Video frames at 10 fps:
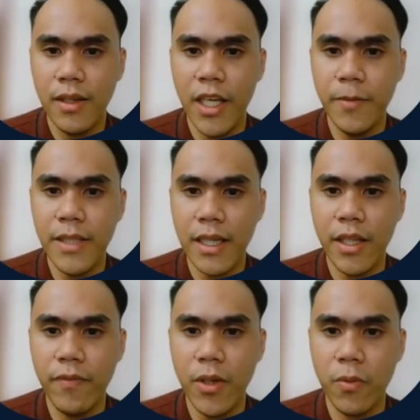teams
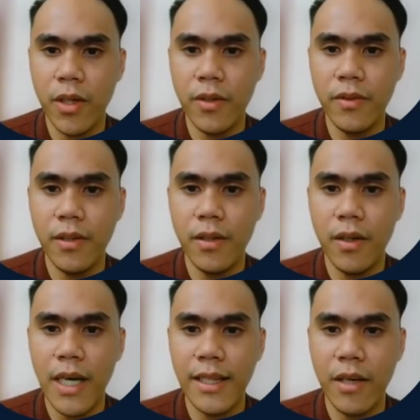actively work on
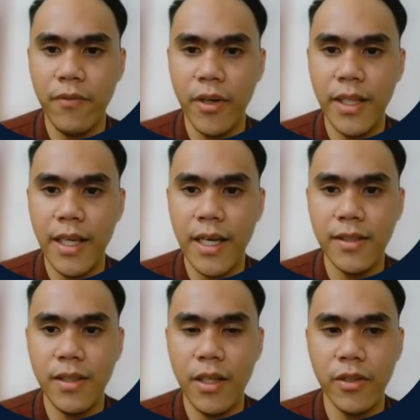at avoiding
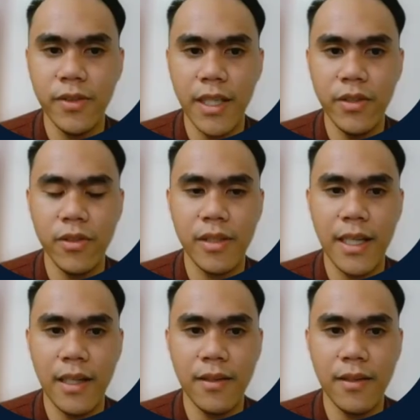hasty consensus,